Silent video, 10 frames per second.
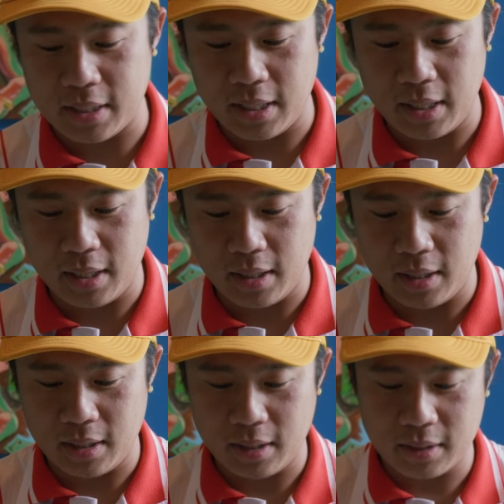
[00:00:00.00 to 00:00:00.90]

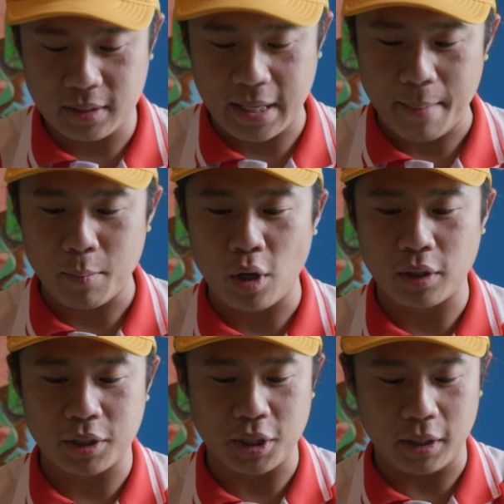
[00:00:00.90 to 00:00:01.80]
de-stem all
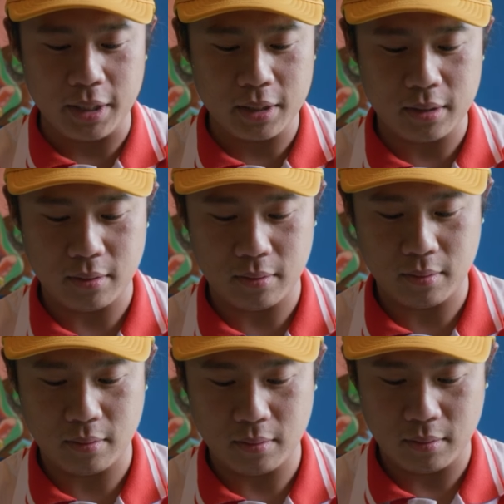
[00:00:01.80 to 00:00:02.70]
the chilies.
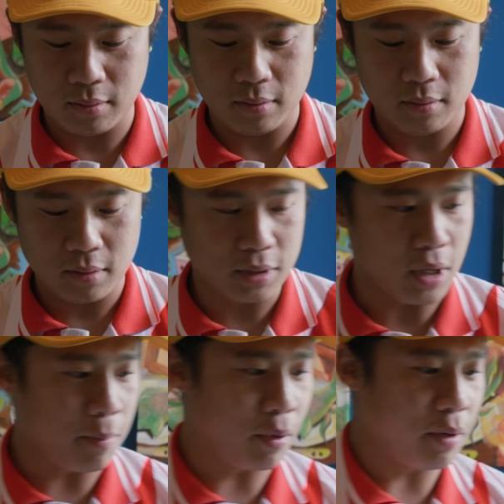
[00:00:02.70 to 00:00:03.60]
So
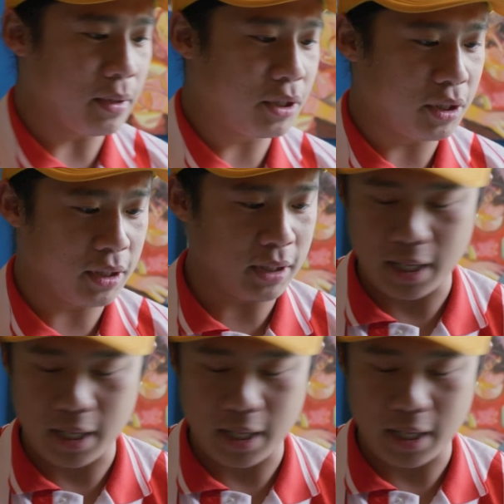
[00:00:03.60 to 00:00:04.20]
I pretty much just